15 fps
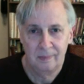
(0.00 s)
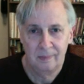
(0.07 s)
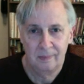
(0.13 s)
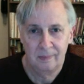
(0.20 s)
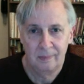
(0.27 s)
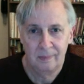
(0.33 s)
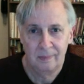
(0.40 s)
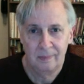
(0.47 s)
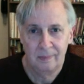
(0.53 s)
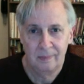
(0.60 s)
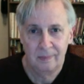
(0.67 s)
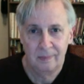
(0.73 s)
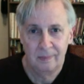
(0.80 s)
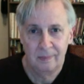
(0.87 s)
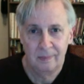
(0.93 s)

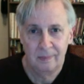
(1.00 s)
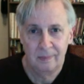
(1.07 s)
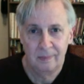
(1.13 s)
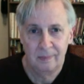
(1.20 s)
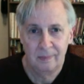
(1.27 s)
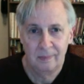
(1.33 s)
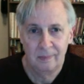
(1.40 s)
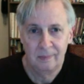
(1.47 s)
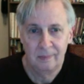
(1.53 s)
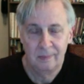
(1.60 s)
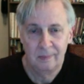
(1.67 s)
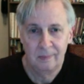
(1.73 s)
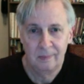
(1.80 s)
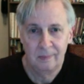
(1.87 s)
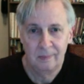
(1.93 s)

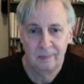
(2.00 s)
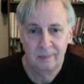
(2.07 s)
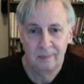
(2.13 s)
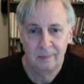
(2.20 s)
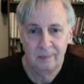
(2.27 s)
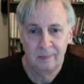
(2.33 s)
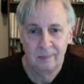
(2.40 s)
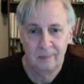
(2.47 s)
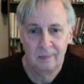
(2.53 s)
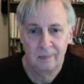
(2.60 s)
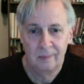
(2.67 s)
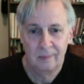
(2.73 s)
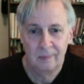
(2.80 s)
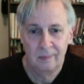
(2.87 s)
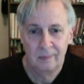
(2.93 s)

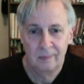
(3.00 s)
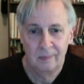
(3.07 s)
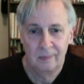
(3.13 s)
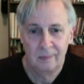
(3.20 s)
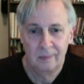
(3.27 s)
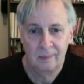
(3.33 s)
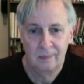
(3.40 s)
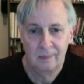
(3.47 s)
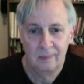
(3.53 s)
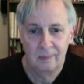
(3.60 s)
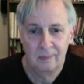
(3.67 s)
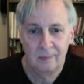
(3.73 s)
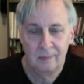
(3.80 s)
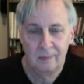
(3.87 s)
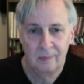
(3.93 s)

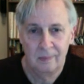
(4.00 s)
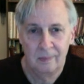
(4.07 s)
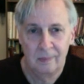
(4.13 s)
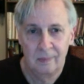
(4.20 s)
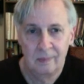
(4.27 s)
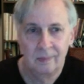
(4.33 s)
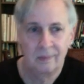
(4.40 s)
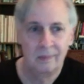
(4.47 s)
The person shown says nothing.